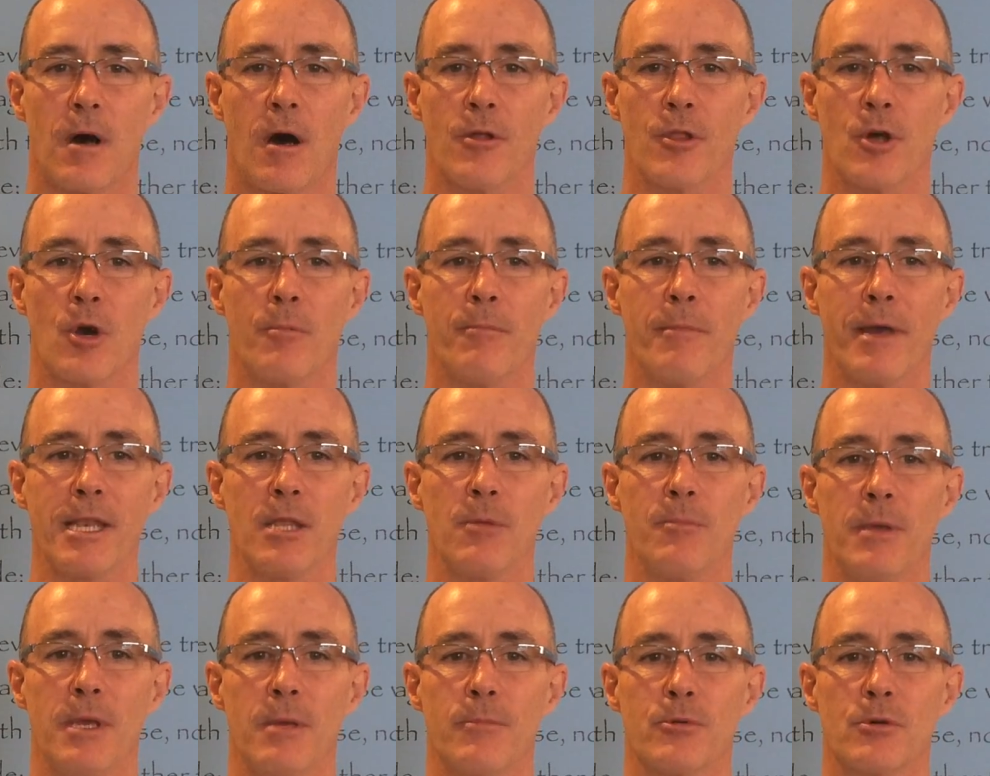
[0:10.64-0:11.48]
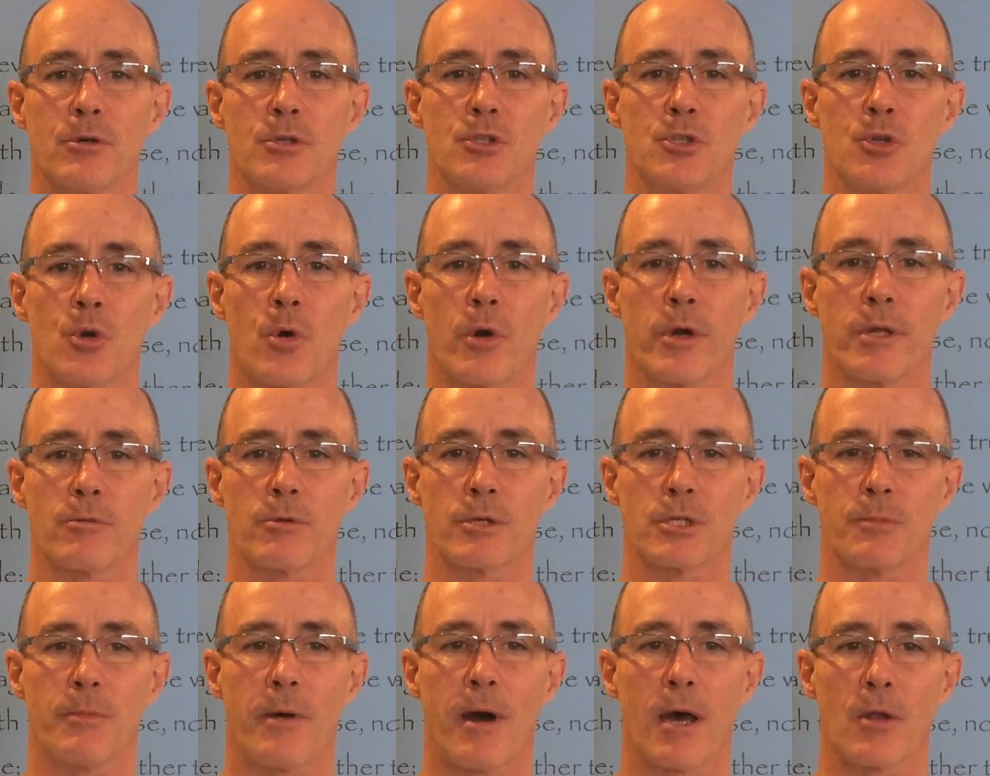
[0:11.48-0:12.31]
Although many people enjoy and
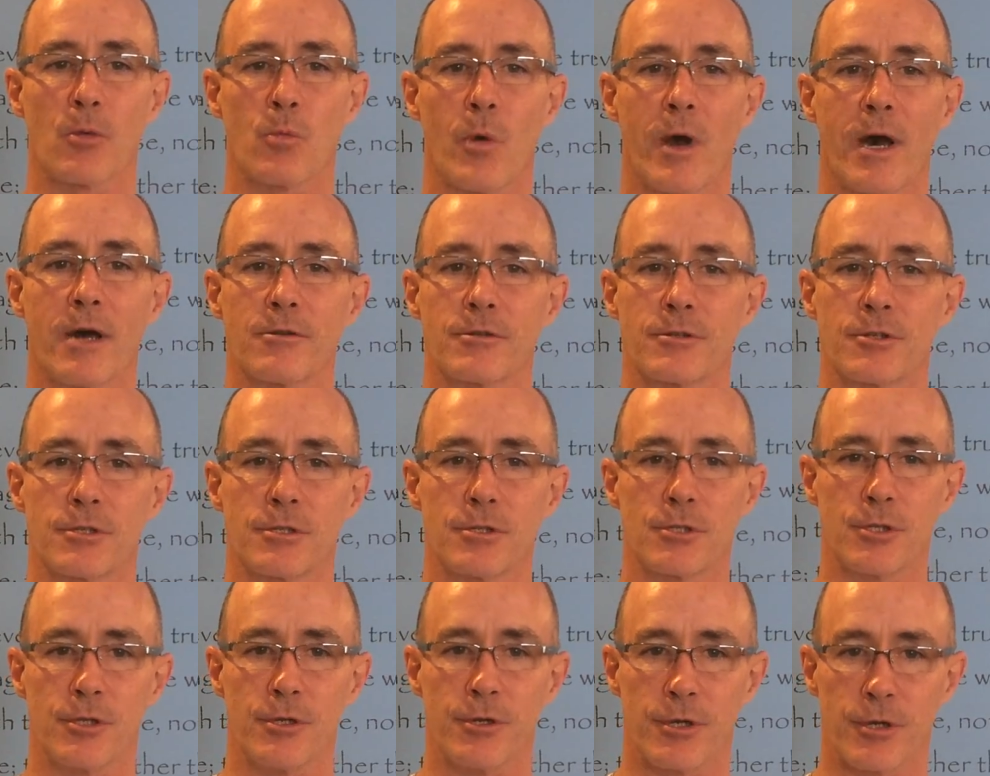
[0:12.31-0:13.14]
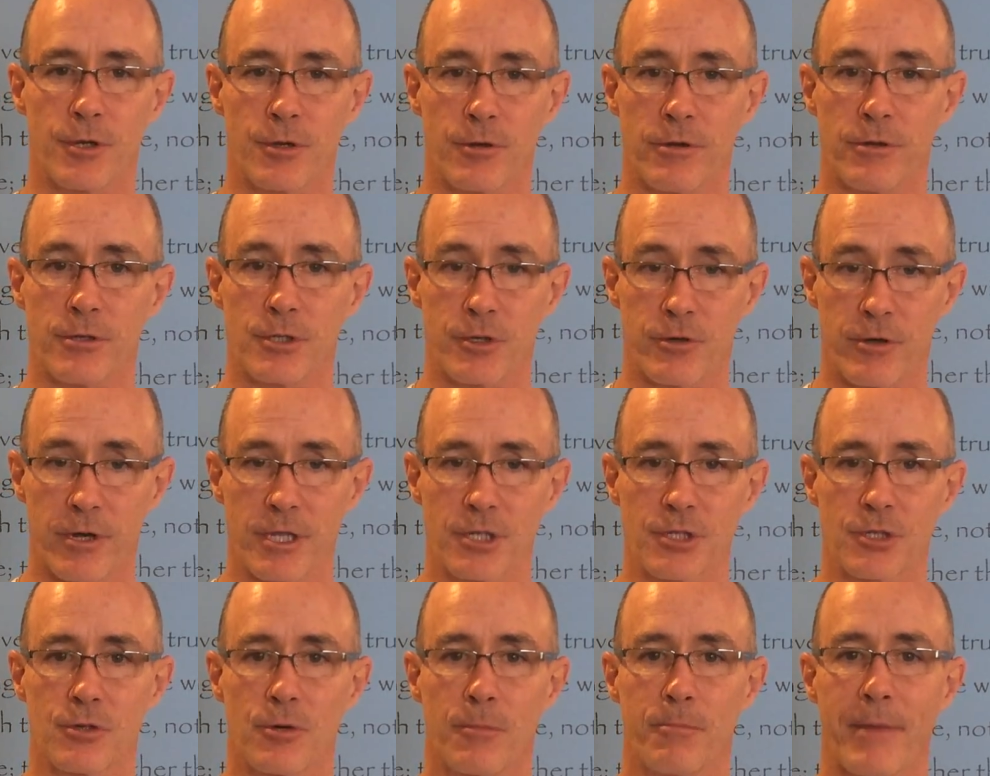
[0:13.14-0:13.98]
respond well to
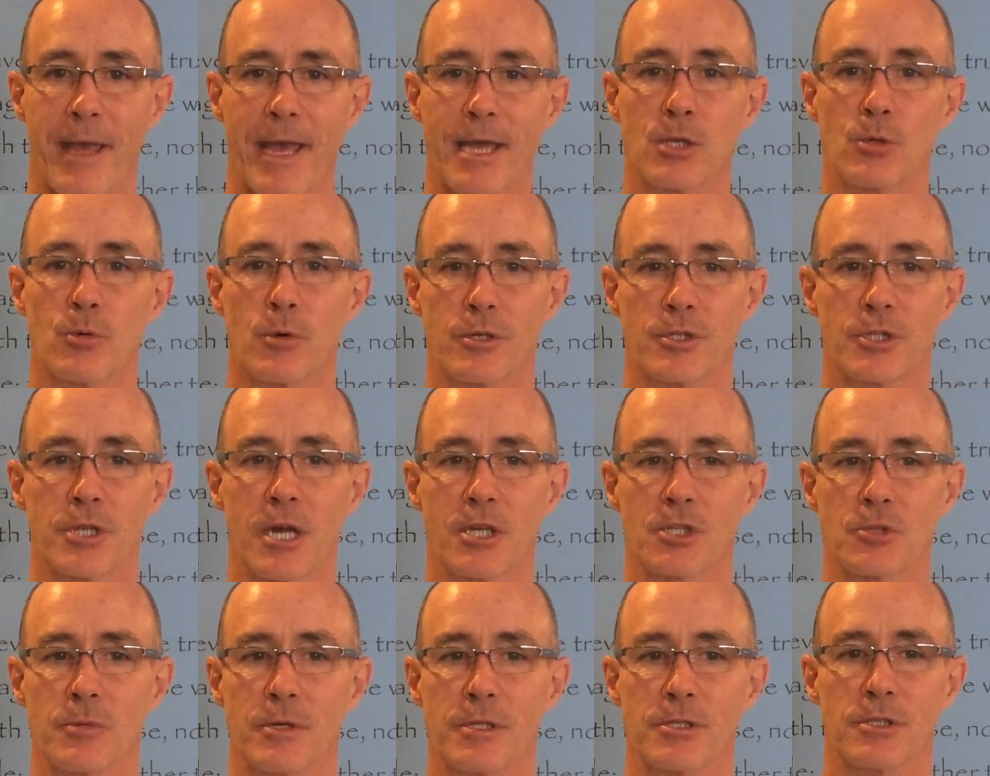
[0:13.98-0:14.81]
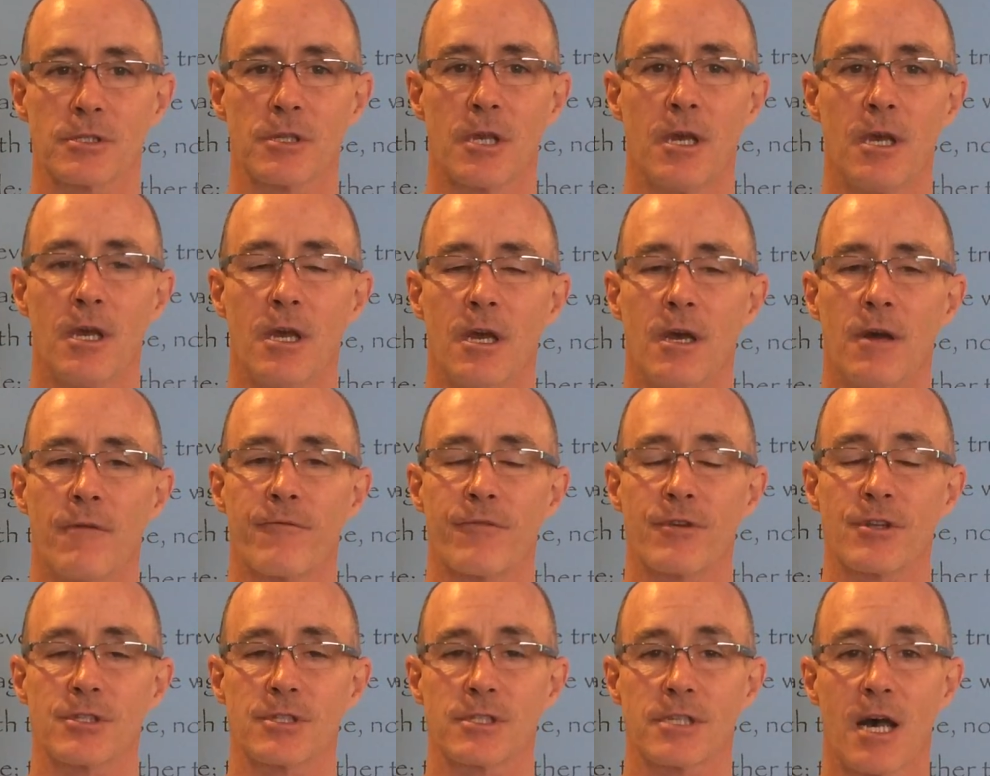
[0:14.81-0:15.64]
traditional manual adjustments,
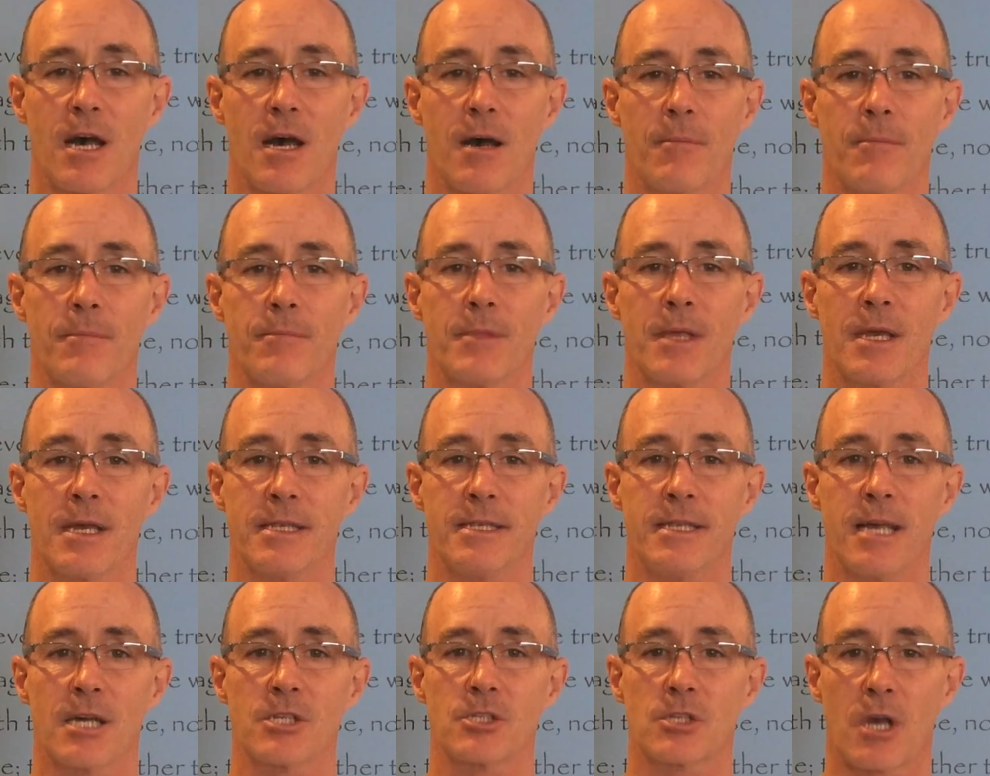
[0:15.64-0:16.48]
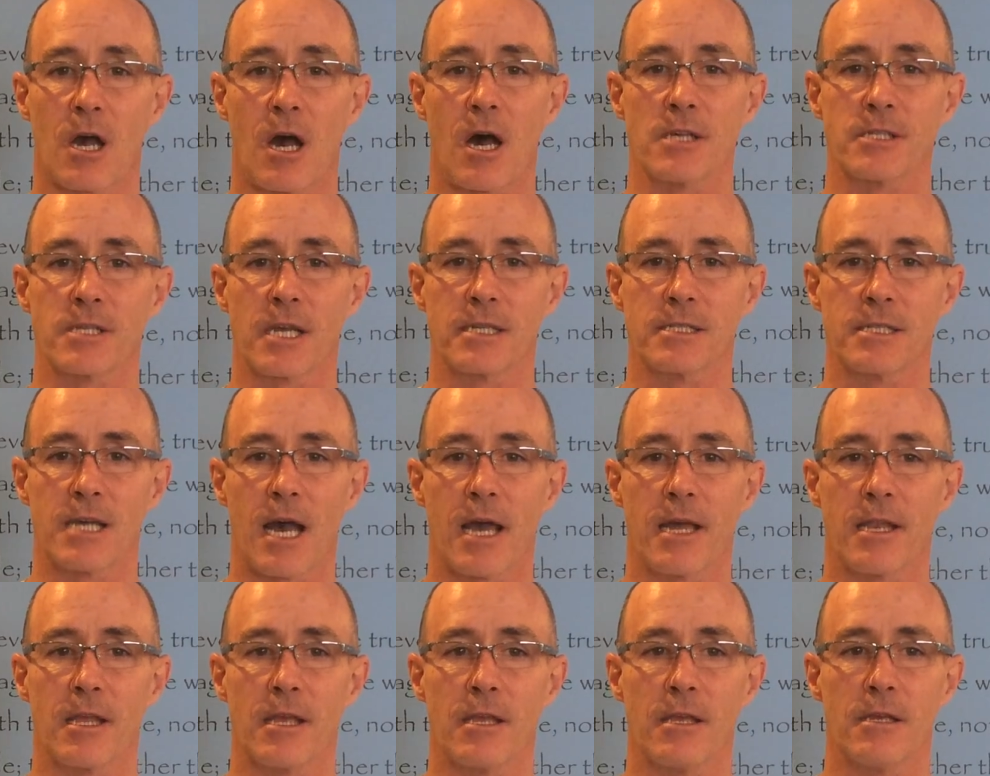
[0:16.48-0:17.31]
for some it does cause
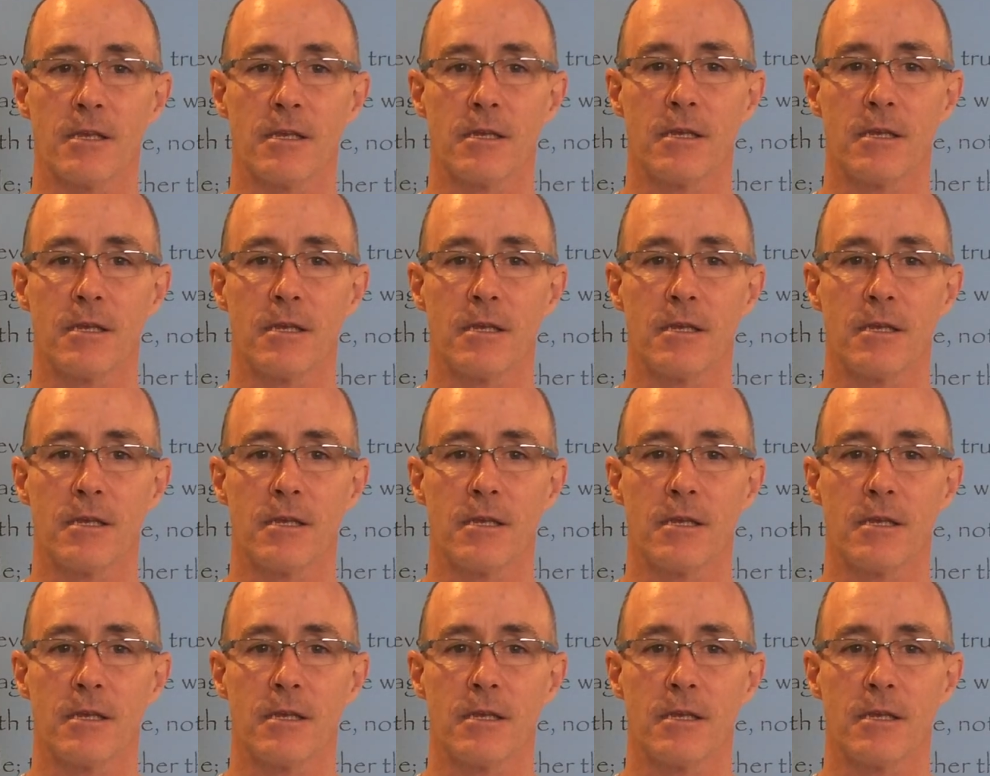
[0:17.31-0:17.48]
anxiety.